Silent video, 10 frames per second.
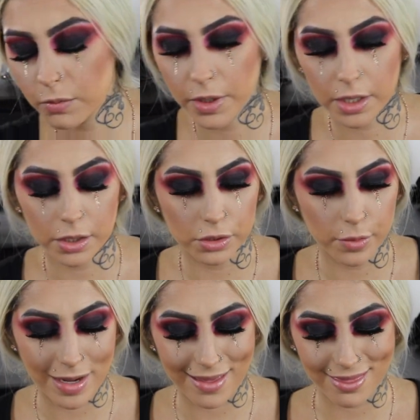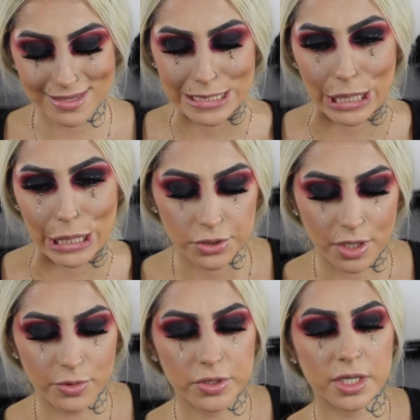we're gonna illuminate the skin. So
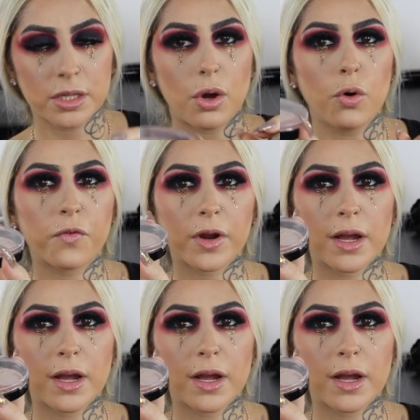I'm using the Ofra